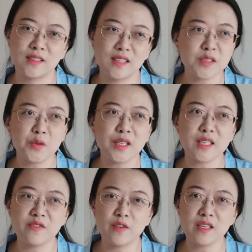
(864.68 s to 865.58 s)
That's what
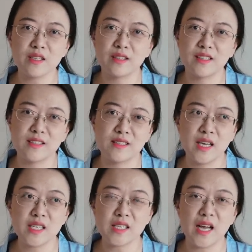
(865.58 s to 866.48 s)
his function is.
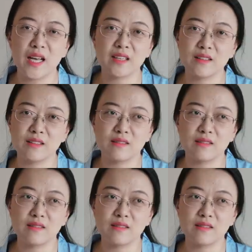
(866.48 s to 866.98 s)
He just had